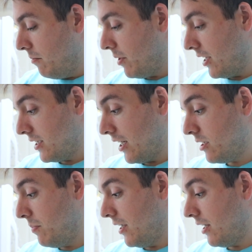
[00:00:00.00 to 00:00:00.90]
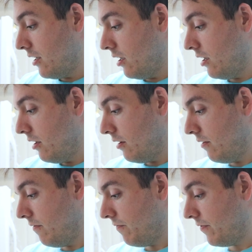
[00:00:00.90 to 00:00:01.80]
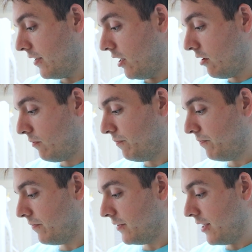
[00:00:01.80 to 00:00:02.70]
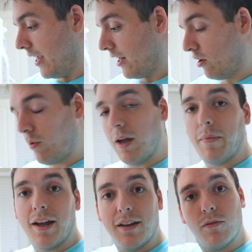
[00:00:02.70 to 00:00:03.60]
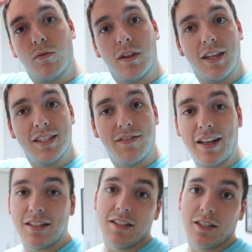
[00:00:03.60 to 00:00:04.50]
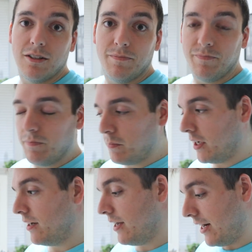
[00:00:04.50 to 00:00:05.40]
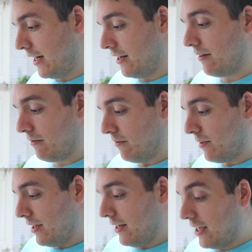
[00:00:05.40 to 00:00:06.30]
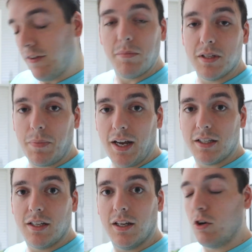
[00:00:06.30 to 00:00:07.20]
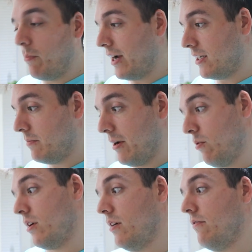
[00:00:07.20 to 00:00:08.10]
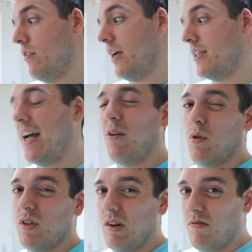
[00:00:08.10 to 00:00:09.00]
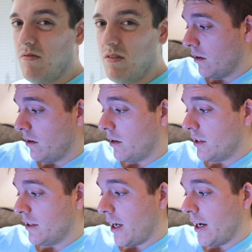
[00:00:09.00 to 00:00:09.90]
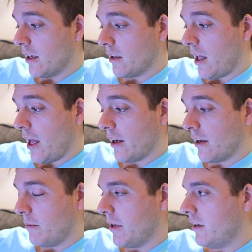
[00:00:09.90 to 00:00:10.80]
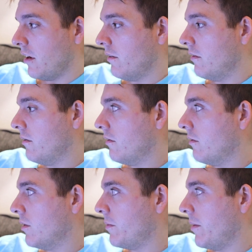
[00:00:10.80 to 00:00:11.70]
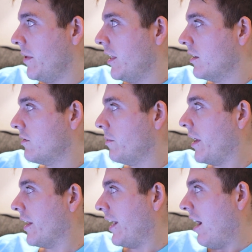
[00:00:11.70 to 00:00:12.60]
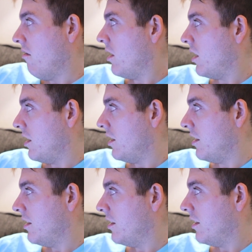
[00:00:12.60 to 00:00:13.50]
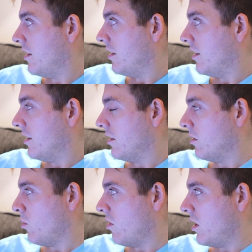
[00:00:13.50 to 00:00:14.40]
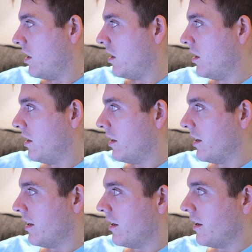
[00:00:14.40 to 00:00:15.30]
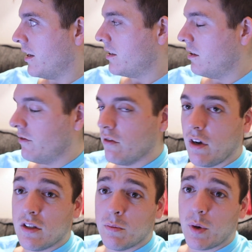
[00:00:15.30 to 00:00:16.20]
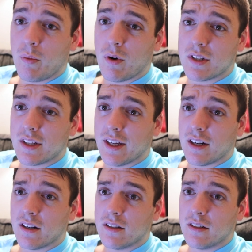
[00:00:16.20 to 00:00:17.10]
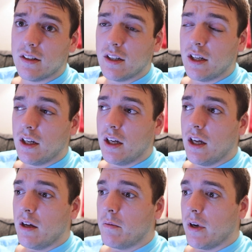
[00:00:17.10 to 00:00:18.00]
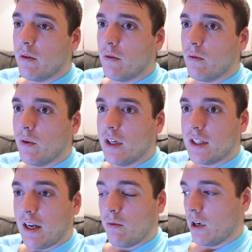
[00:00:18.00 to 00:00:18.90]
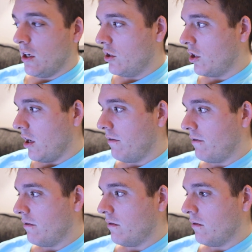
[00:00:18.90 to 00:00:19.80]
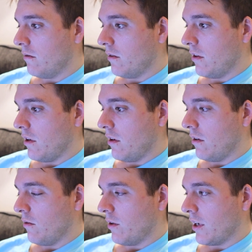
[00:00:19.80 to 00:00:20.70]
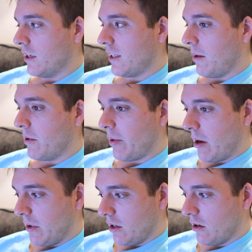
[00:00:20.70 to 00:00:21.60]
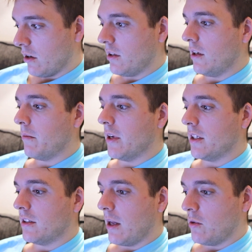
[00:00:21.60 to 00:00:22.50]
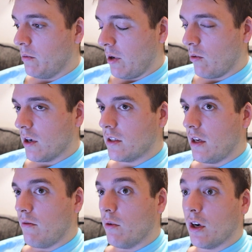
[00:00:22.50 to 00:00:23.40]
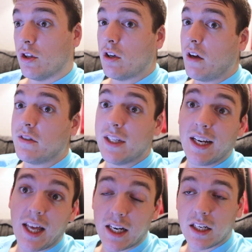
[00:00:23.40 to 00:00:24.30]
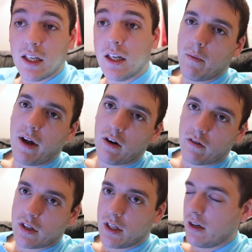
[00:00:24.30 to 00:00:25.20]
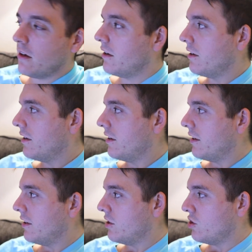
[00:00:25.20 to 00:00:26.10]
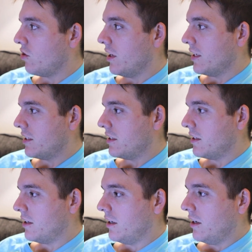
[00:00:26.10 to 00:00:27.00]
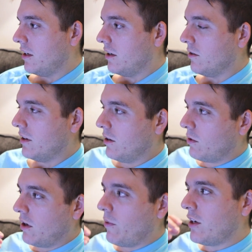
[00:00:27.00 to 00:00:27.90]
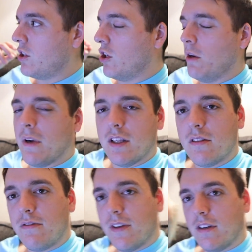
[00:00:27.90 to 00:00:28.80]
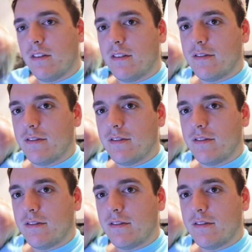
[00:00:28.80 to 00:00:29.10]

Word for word: But instead it's being, you know, taken away by these events. But I need to dig up this pasta and go back to my work for the next hour or so. Well, it's 9 o'clock. I've been done with my meetings for about like an hour? A little more? Yeah, a little more. I still have to run some reports later, but we decided we're going to shut off. We're going to stop apartment hunting. I'm going to stop doing my work stuff. We're going to turn off CNN. Come on over, Sarah. Join us. We think we're going to watch 30 minutes of Phil.